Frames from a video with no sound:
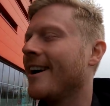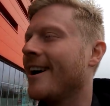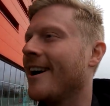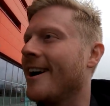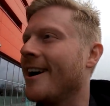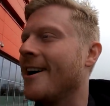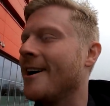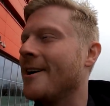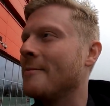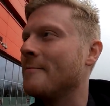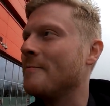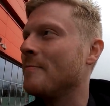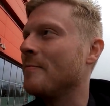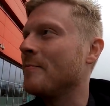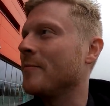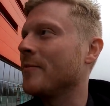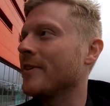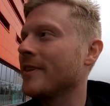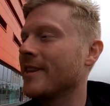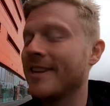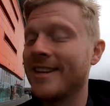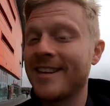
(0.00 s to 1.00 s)

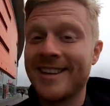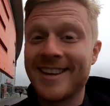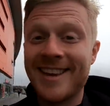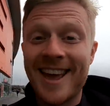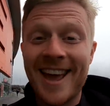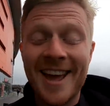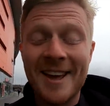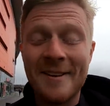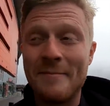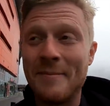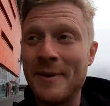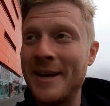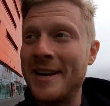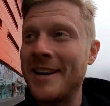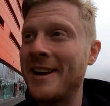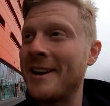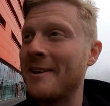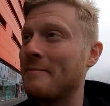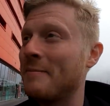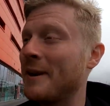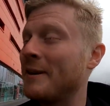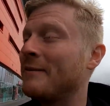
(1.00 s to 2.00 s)
um, yeah, big
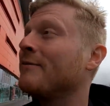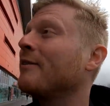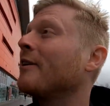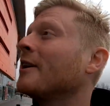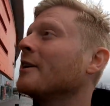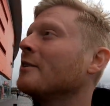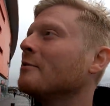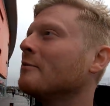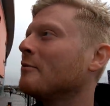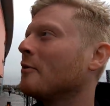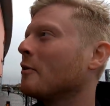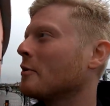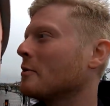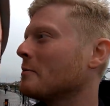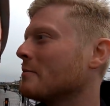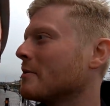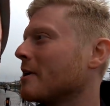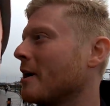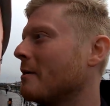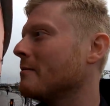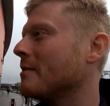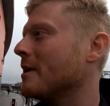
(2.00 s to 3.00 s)
uh, big final for them
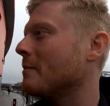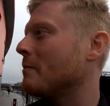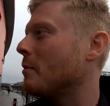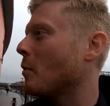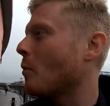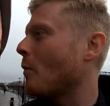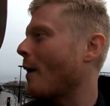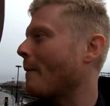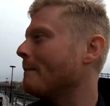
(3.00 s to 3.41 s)
coming up at